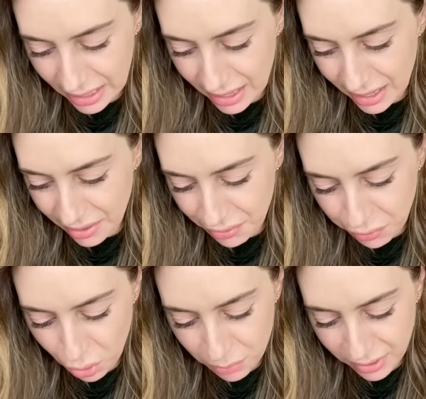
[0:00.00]
It
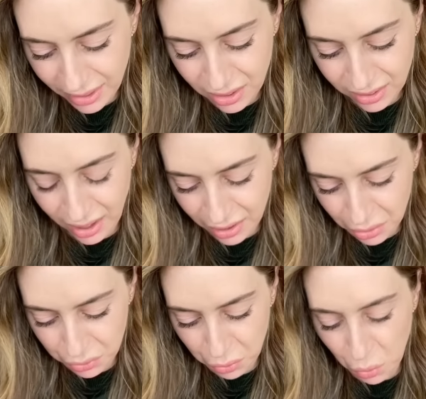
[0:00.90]
forms like this kind
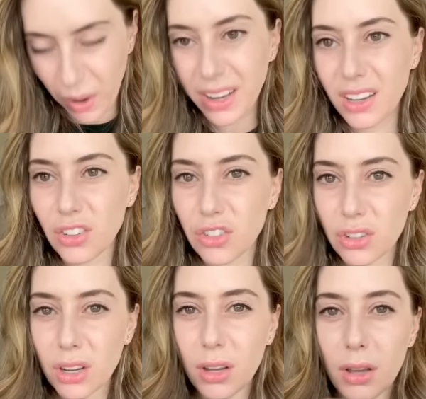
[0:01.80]
of
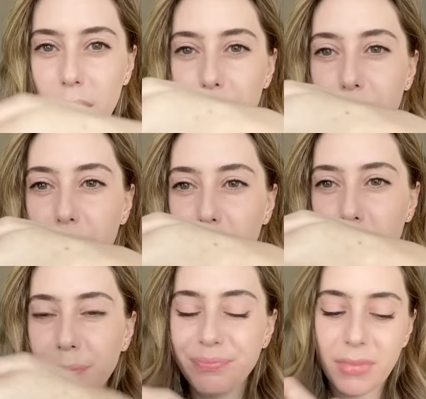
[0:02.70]
whitish
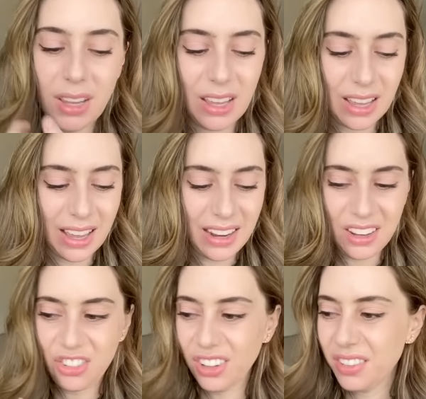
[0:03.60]
film, and
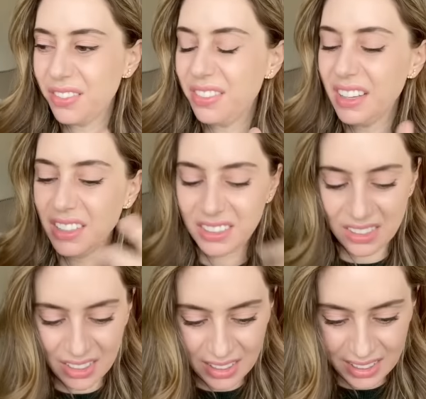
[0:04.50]
it just
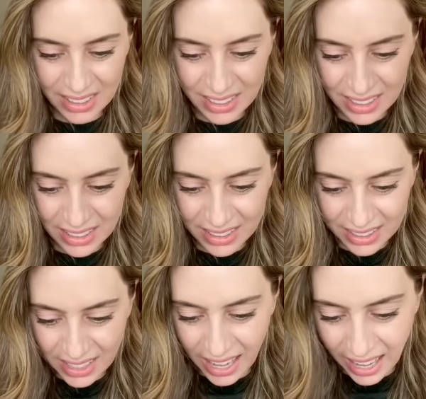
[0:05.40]
feels
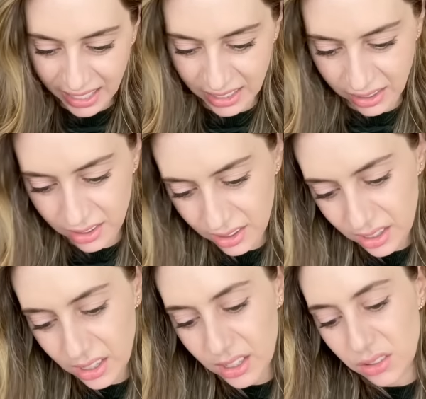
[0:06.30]
tacky.
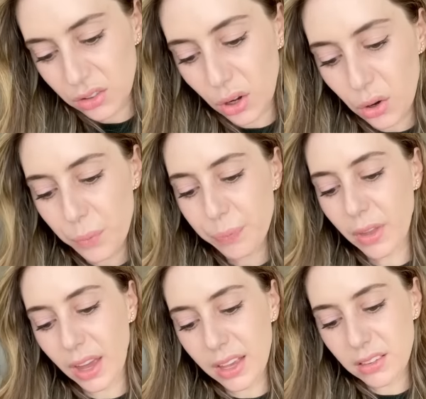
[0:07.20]
So
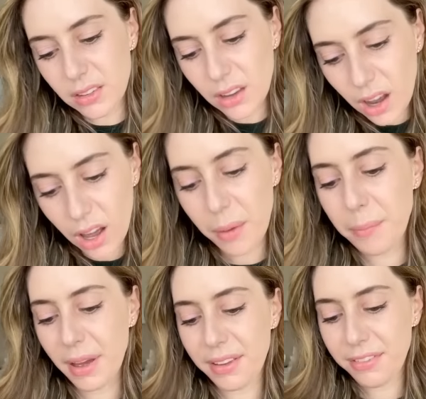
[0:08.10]
it's not
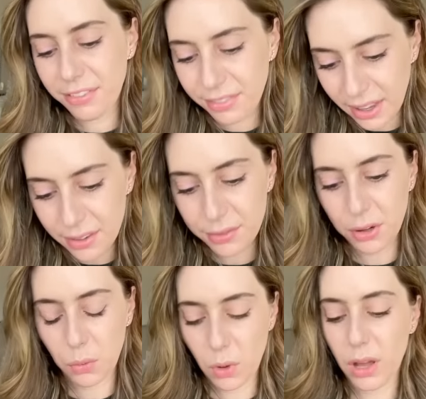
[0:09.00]
my
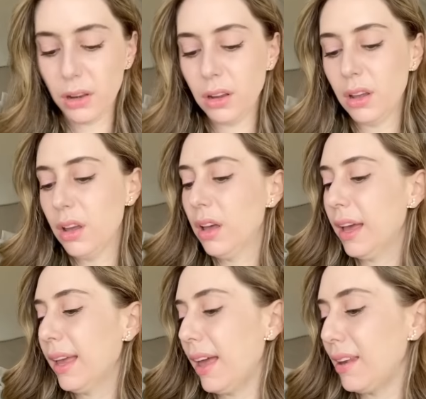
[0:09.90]
favorite one.
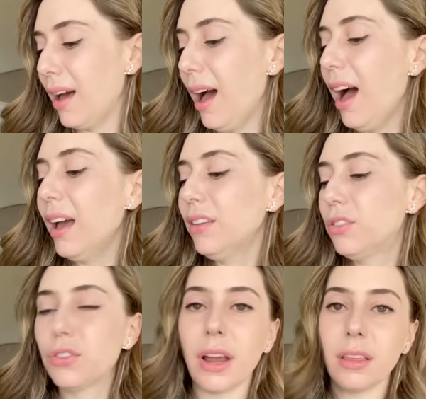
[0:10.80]
Again, high
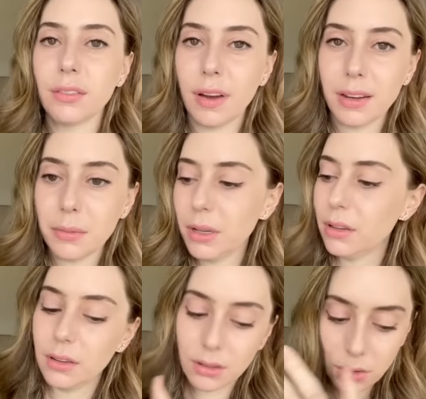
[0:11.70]
strength vitamin.
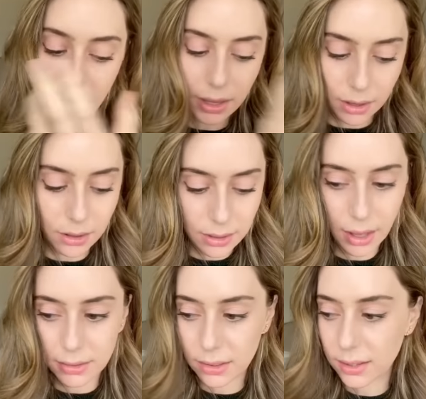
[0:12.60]
Okay,
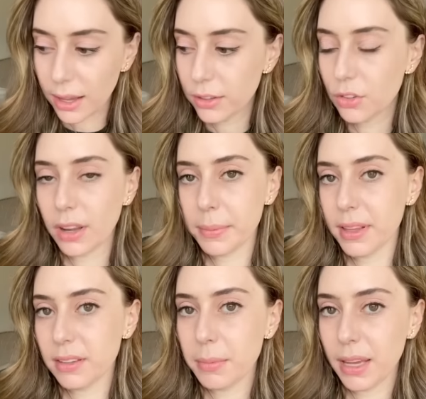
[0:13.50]
yes, it's high strength, but
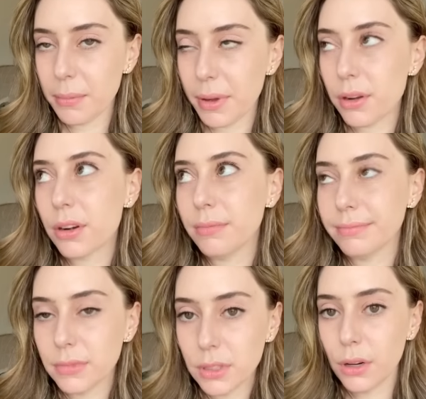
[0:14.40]
does it make it better?
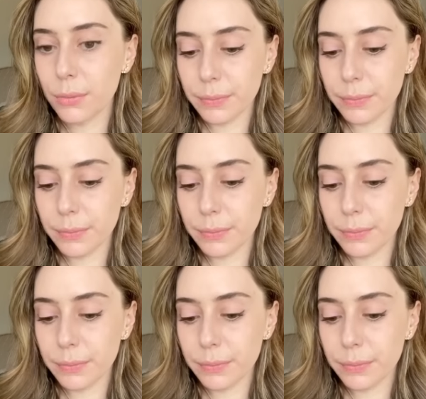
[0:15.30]
No.